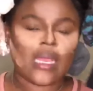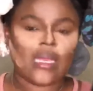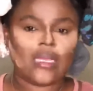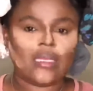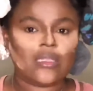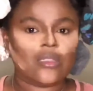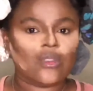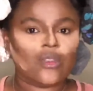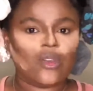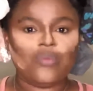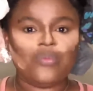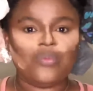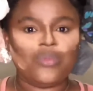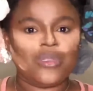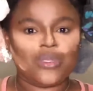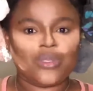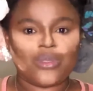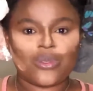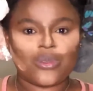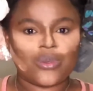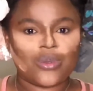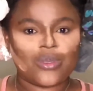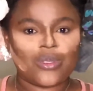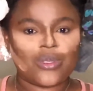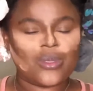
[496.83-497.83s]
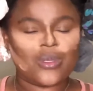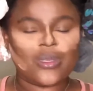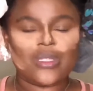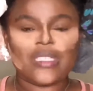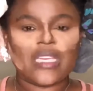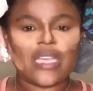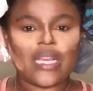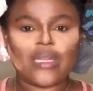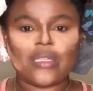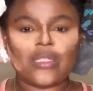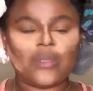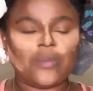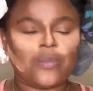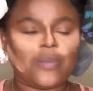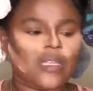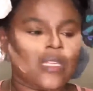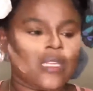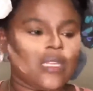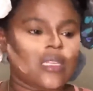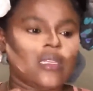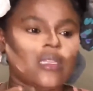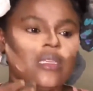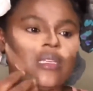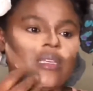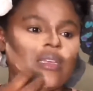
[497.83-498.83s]
not being so, it's not child's play.
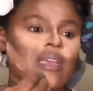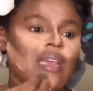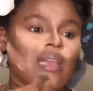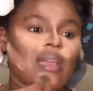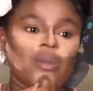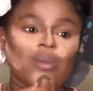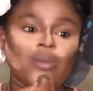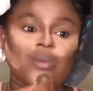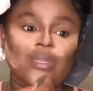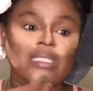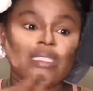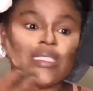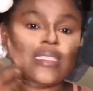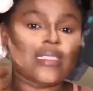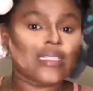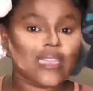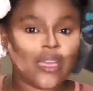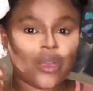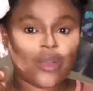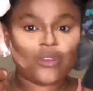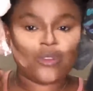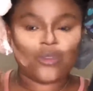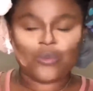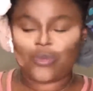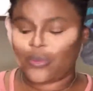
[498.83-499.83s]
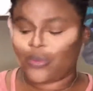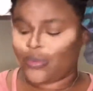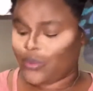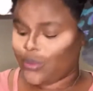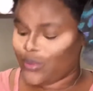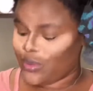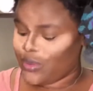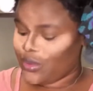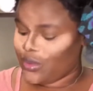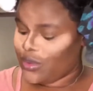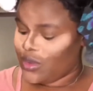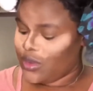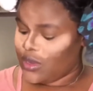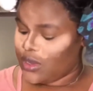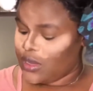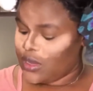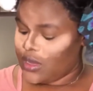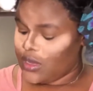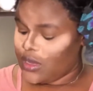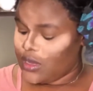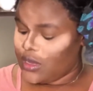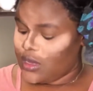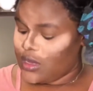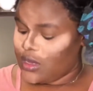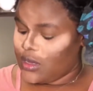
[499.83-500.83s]
I always tell you people,
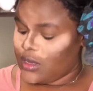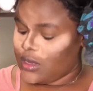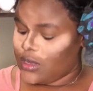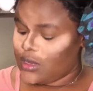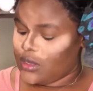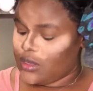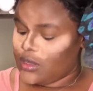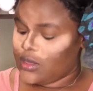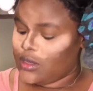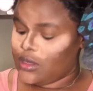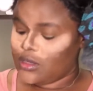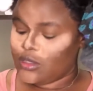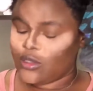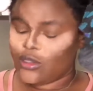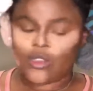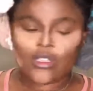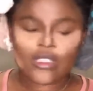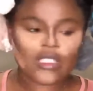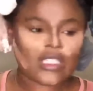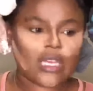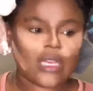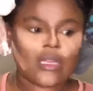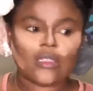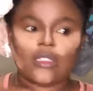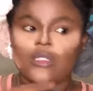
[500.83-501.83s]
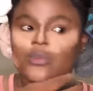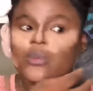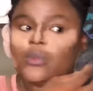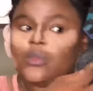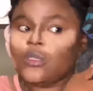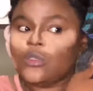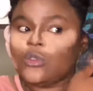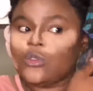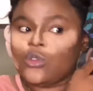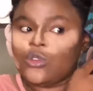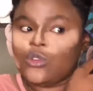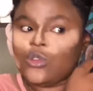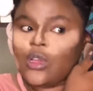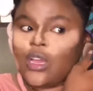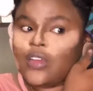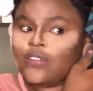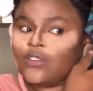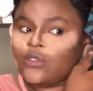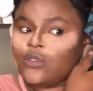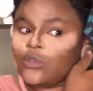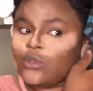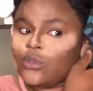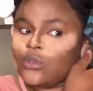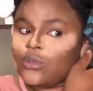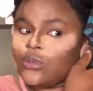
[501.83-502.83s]
it's not child's play. So you have
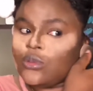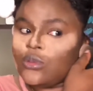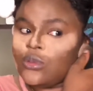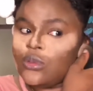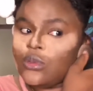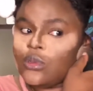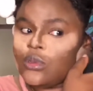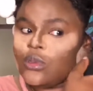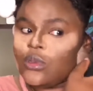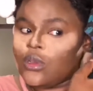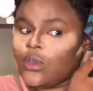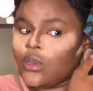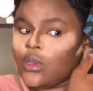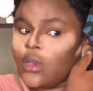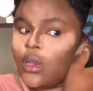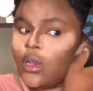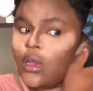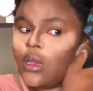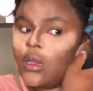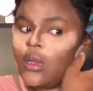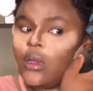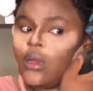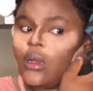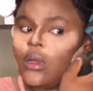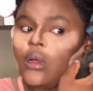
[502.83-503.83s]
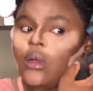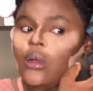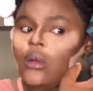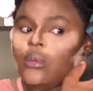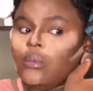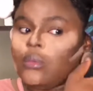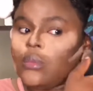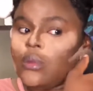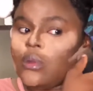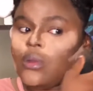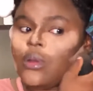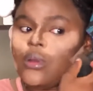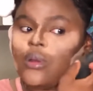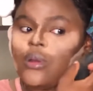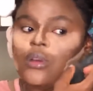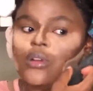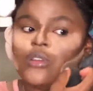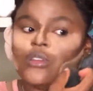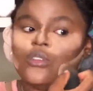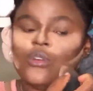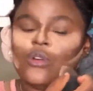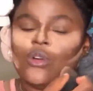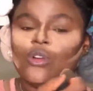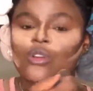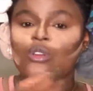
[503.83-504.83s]
to
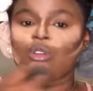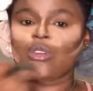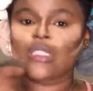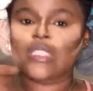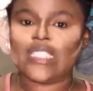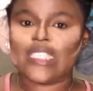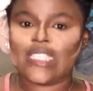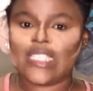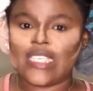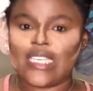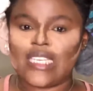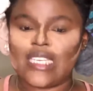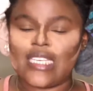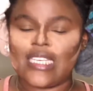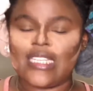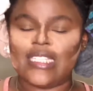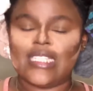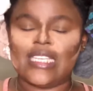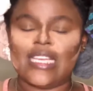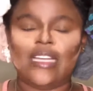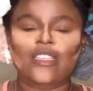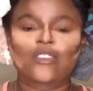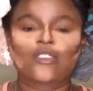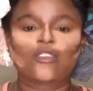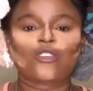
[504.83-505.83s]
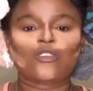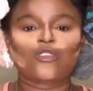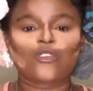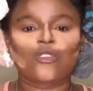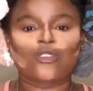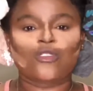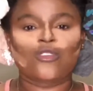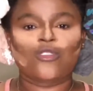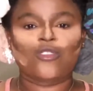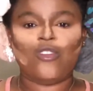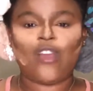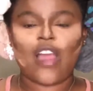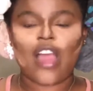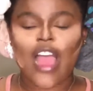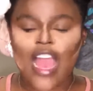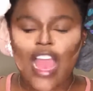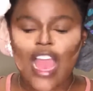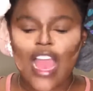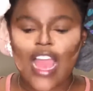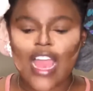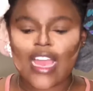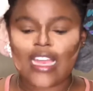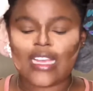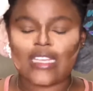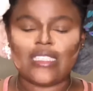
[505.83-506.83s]
cross all your T's and dot all your
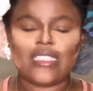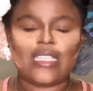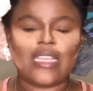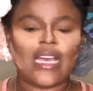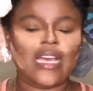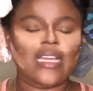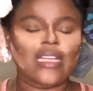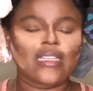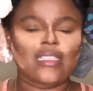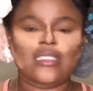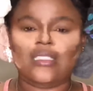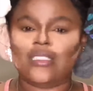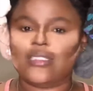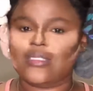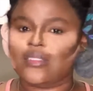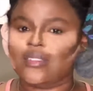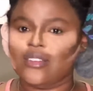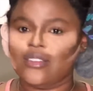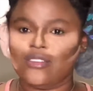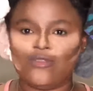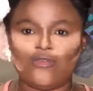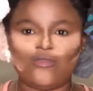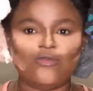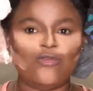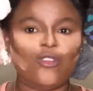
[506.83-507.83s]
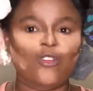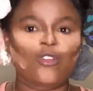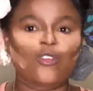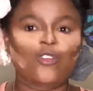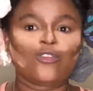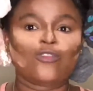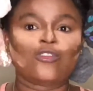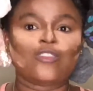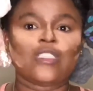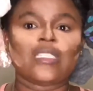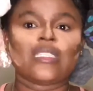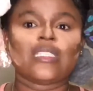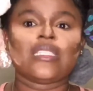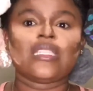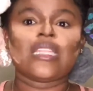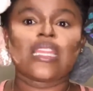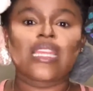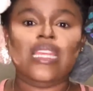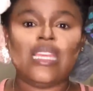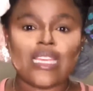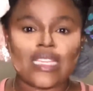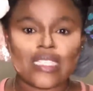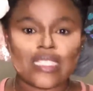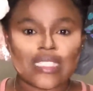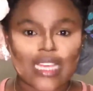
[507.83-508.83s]
I's and do all of these
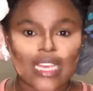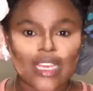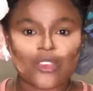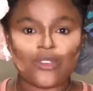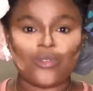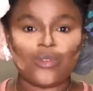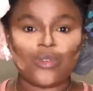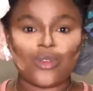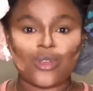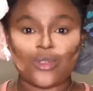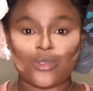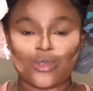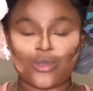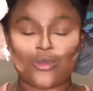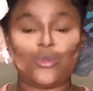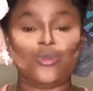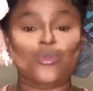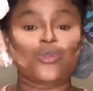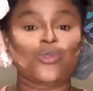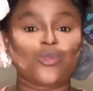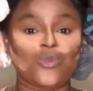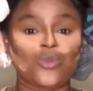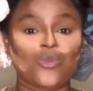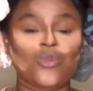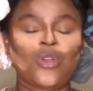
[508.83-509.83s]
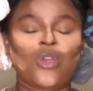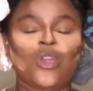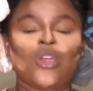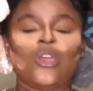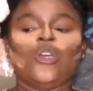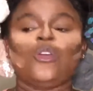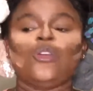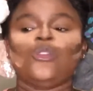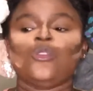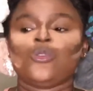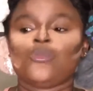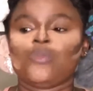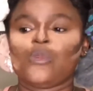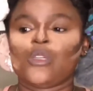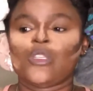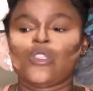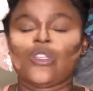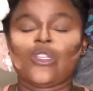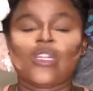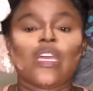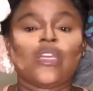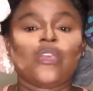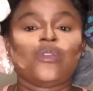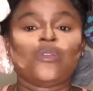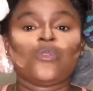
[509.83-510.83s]
things that you need to do to make sure
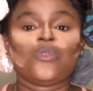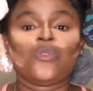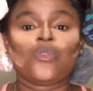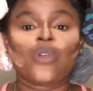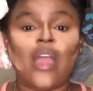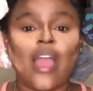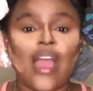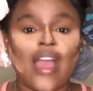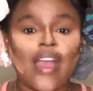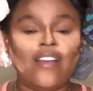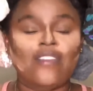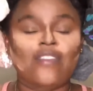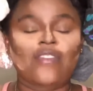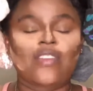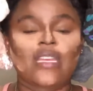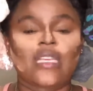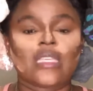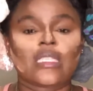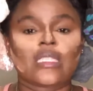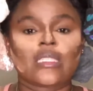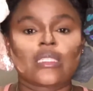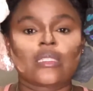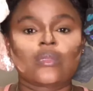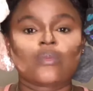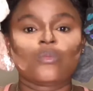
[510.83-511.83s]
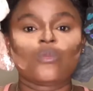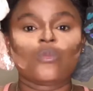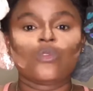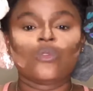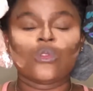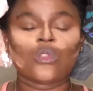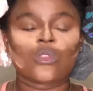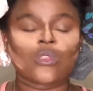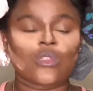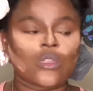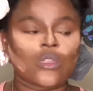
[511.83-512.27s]
that you have a smooth